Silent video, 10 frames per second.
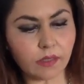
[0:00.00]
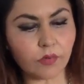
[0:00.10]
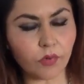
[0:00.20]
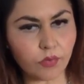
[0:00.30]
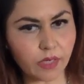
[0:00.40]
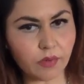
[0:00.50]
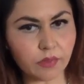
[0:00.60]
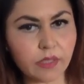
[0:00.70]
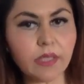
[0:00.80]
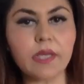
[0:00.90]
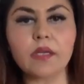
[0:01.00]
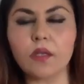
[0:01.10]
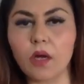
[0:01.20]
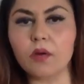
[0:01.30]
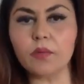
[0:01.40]
road counting, and
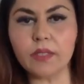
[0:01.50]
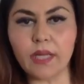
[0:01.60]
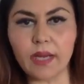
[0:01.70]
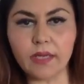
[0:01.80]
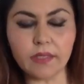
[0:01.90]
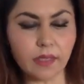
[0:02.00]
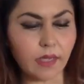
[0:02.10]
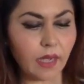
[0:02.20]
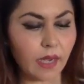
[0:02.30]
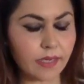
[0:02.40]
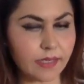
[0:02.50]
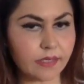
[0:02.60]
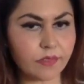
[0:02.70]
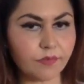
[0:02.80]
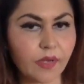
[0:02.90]
along with that,
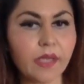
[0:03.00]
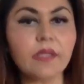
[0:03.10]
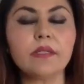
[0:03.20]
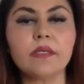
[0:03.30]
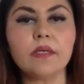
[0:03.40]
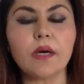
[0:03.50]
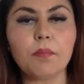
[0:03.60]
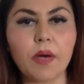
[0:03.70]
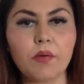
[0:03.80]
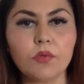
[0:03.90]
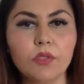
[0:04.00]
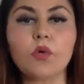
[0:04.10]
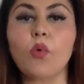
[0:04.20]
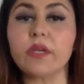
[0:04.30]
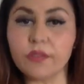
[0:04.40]
identifying the amount, the
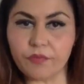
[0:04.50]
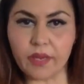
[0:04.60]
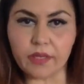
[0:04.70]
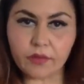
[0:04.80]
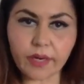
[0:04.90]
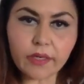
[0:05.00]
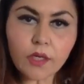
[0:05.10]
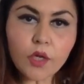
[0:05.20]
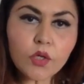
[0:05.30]
quantifying, right?